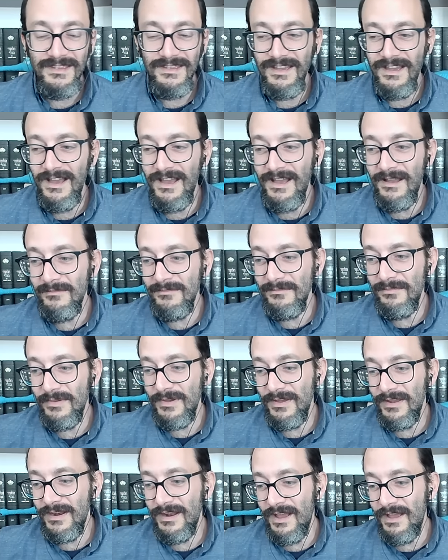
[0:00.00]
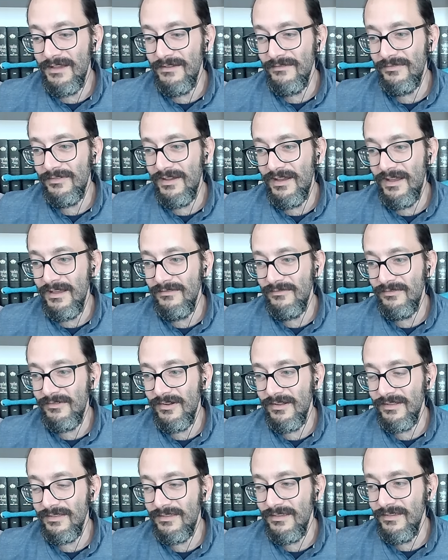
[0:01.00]
Um, but I've I've
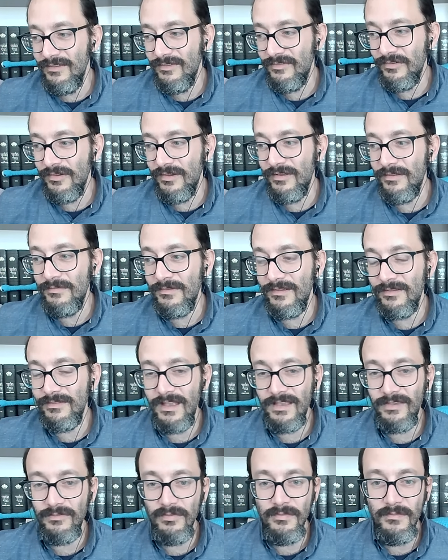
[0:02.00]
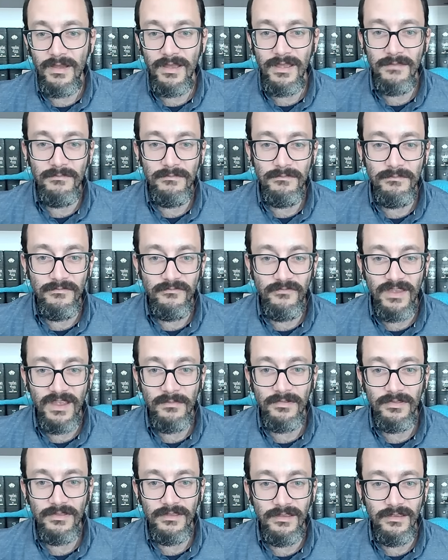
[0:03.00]
gone to Israel because that's where my
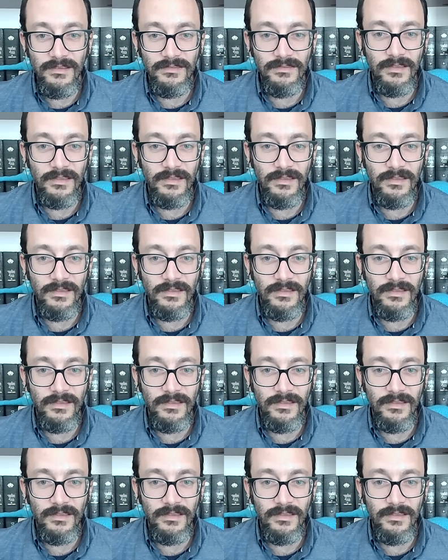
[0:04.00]
family is.